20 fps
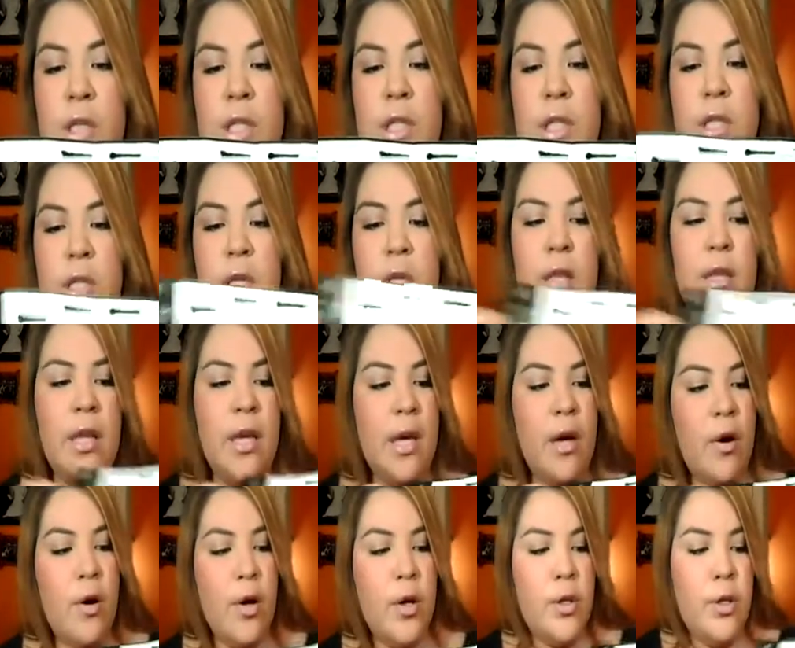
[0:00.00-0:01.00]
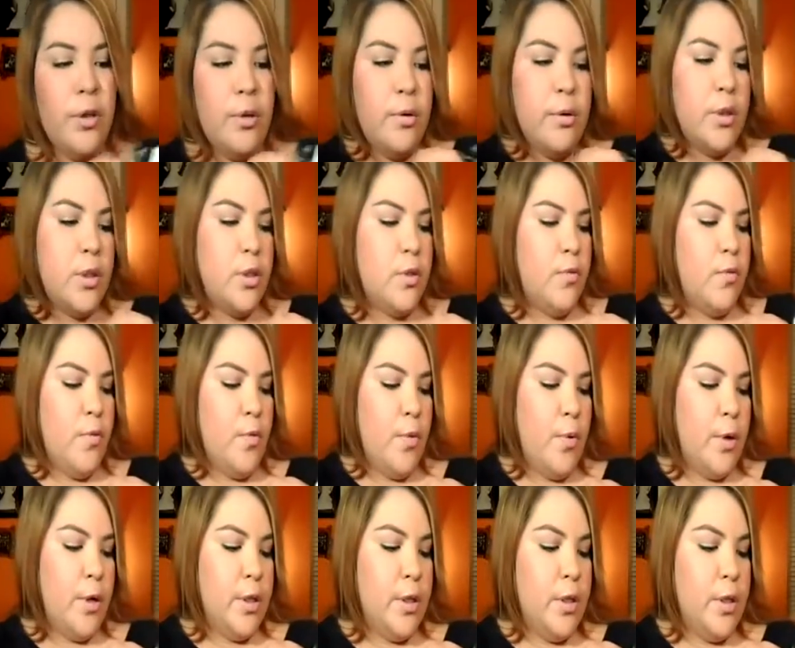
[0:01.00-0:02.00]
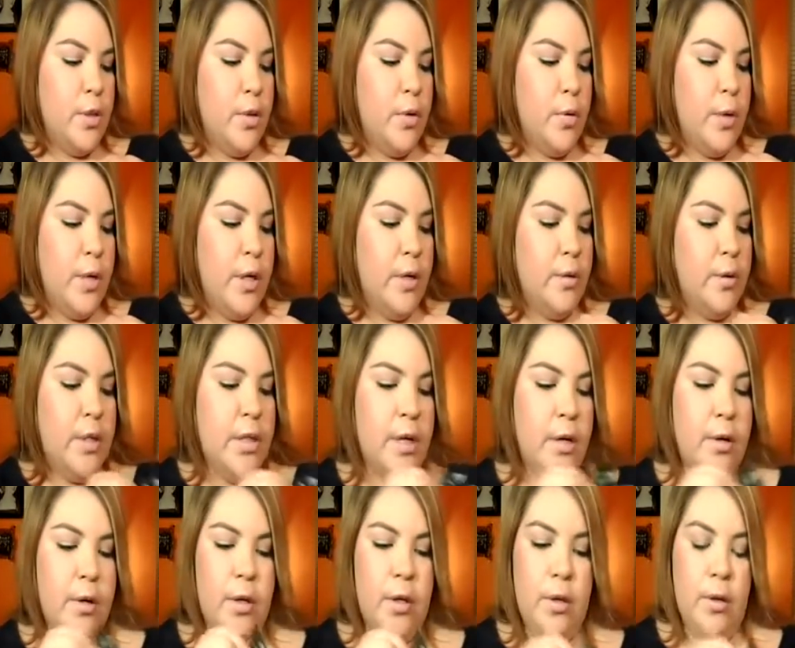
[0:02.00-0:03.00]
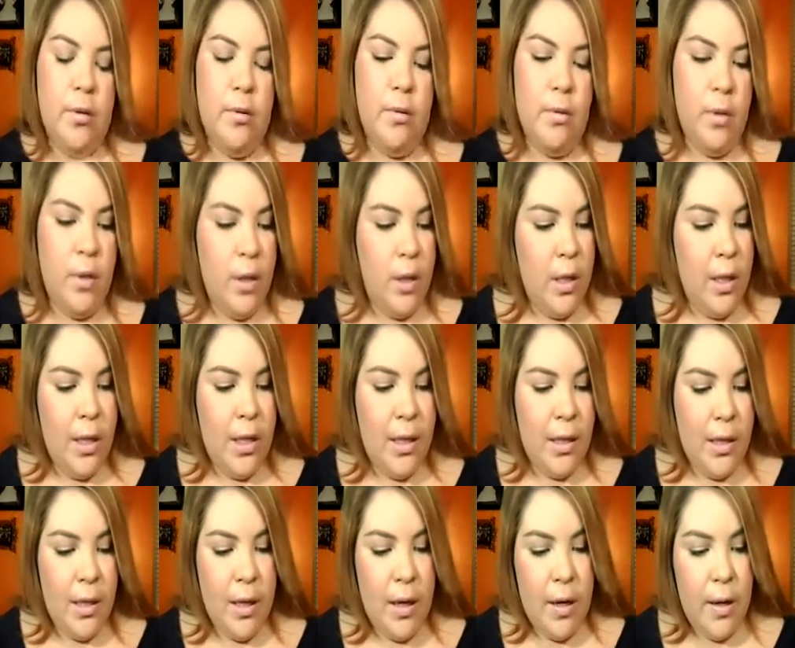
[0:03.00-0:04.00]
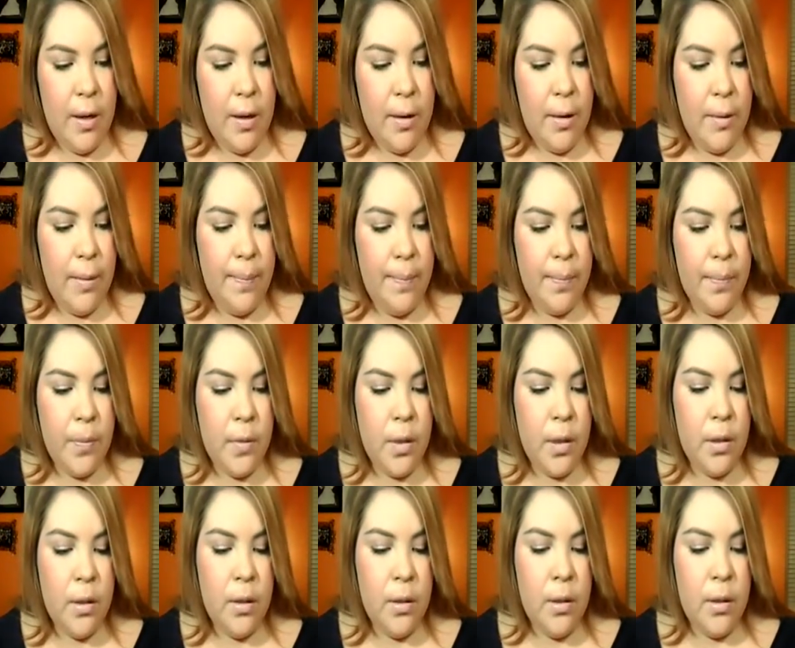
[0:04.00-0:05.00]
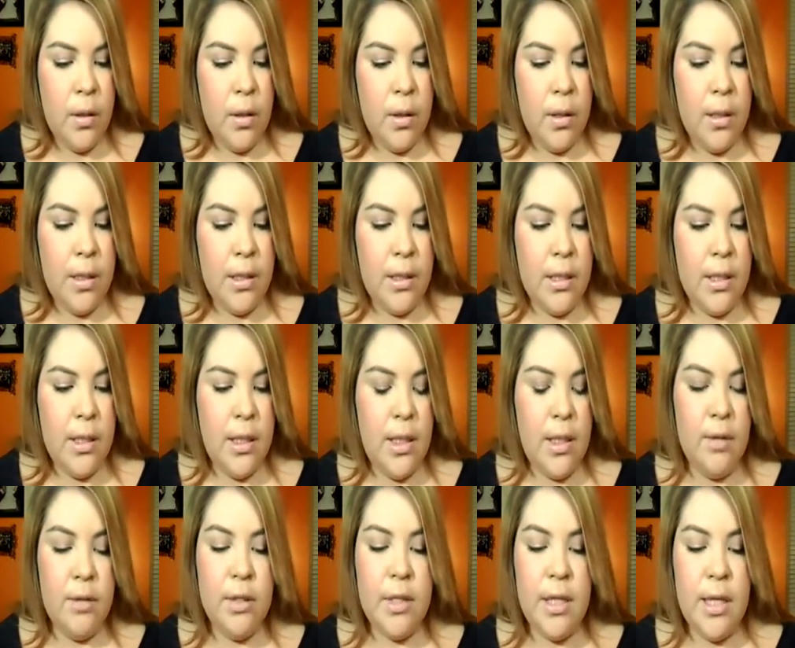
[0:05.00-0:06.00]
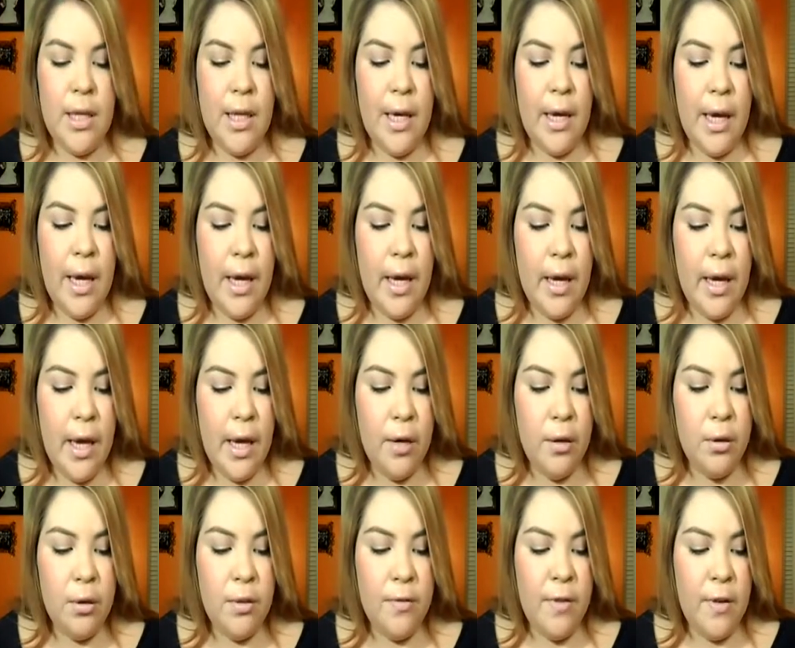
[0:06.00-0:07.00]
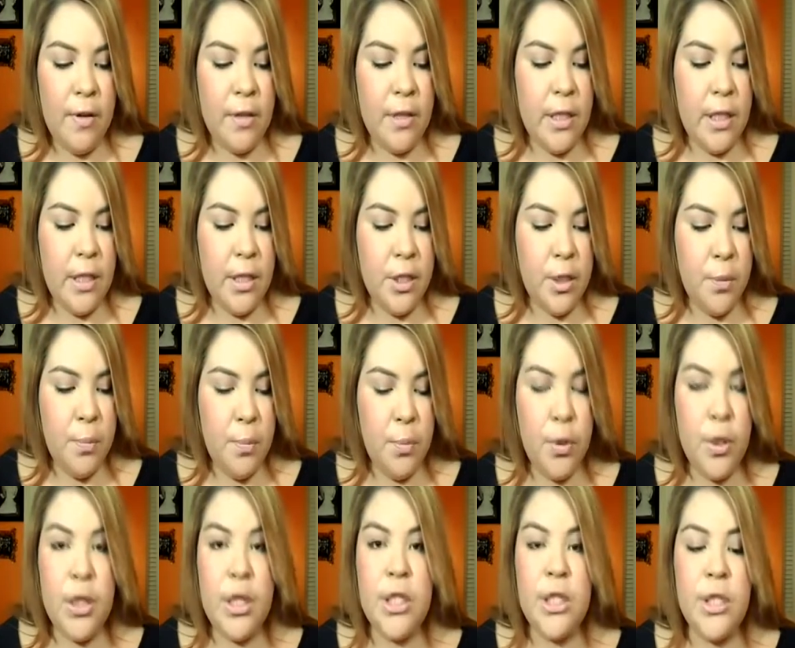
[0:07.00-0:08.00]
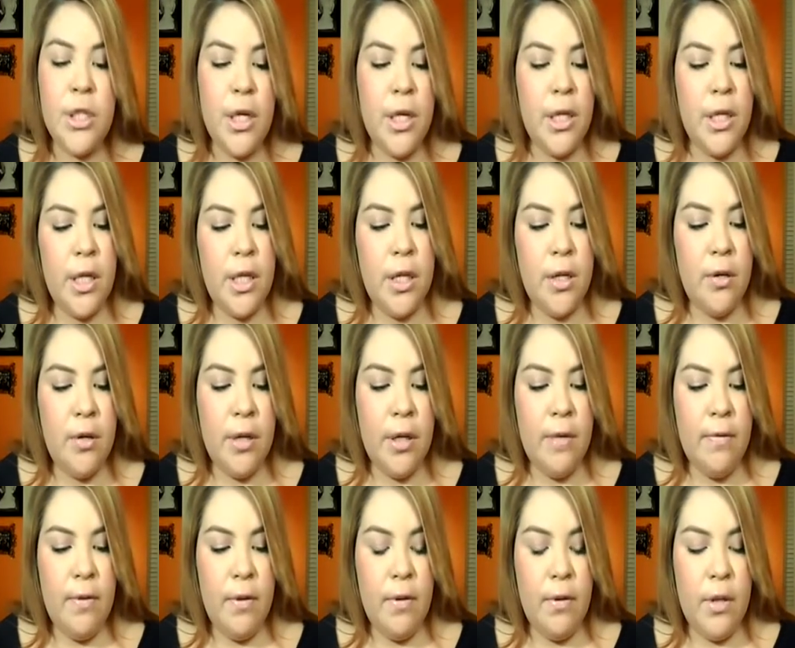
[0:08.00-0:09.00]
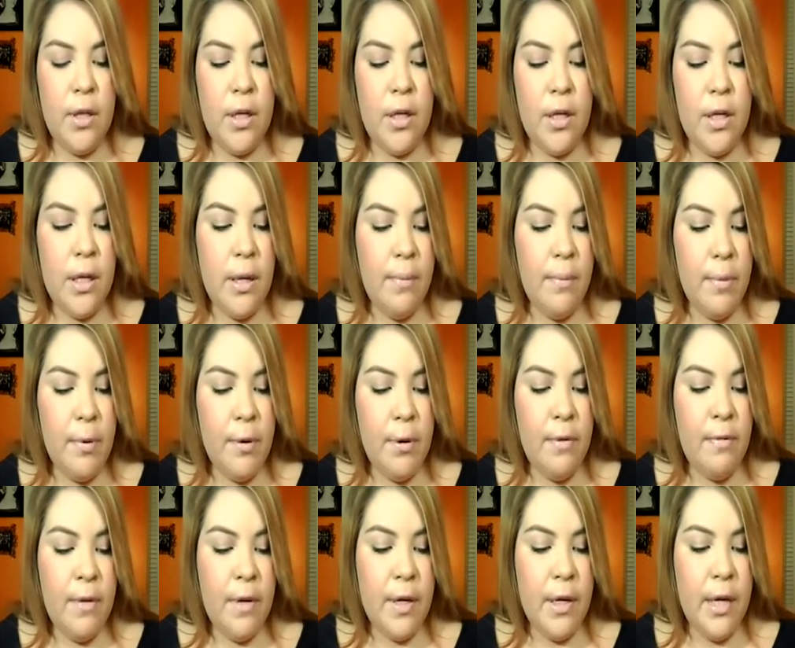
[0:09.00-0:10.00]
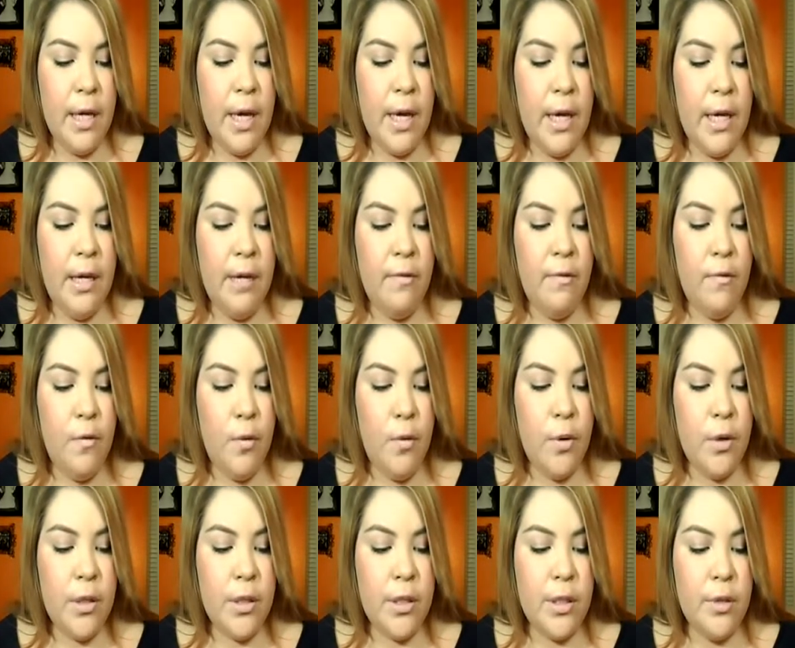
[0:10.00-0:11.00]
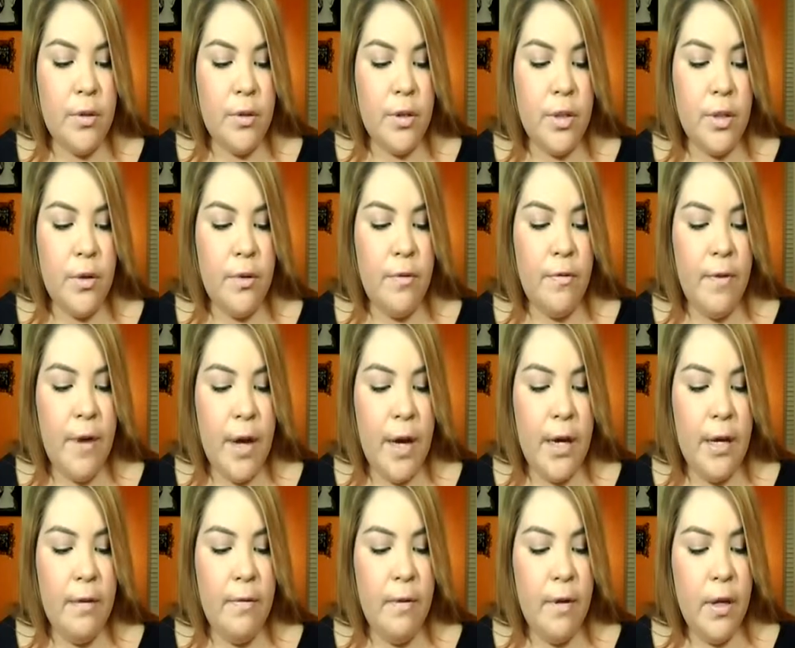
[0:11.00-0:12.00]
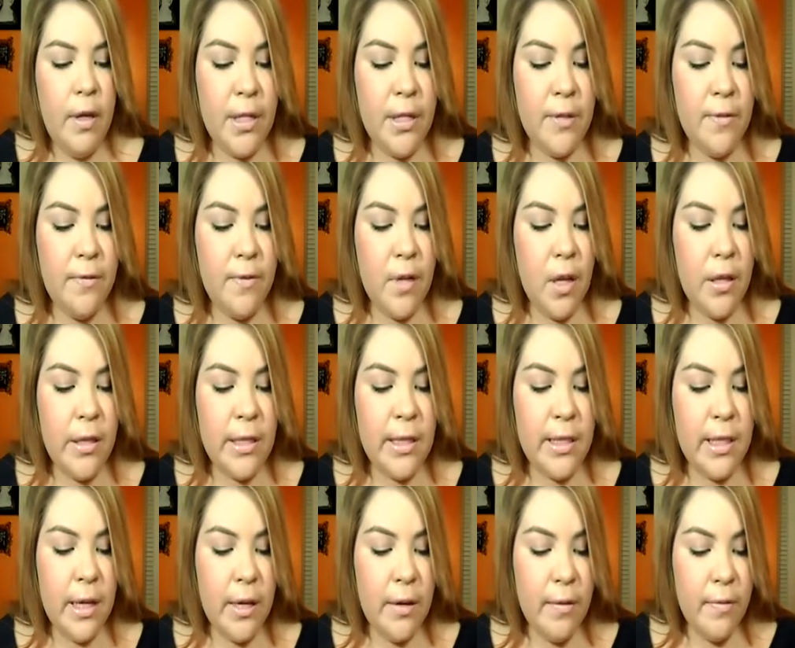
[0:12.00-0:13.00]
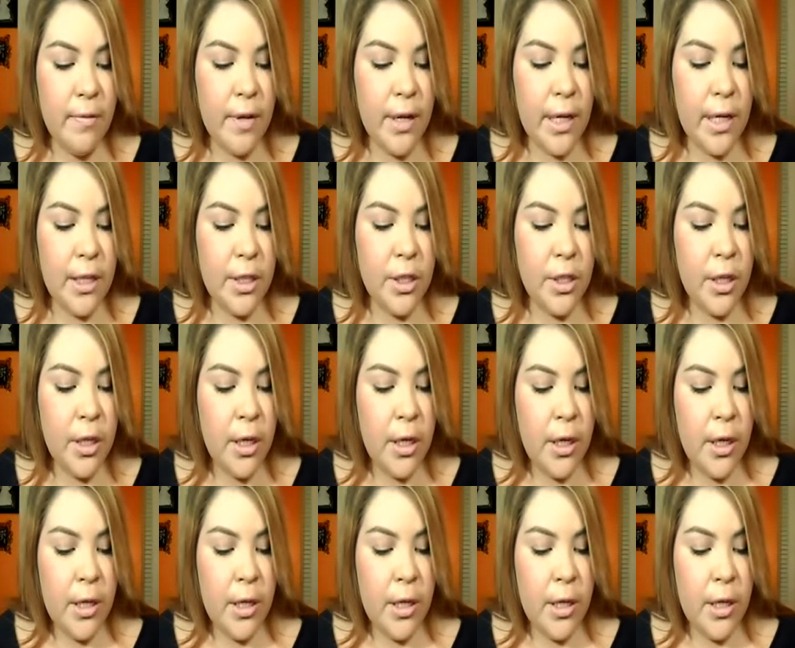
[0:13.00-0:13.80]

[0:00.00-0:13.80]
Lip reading: what they are used for. So it'll tell you, let's see, it'll say like angled foundation brush, and then it'll give you the number of it, 84005. Creates a flawless coverage.